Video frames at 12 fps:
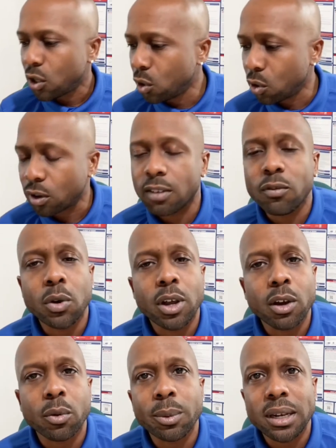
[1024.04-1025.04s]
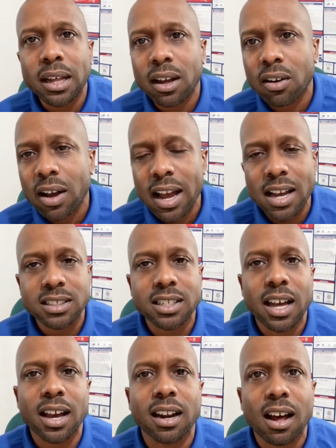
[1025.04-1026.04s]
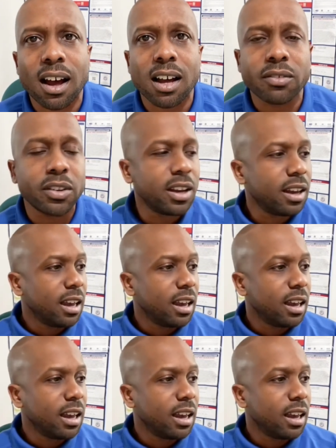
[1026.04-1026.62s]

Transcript: Look, if you here with me now, hashtag live.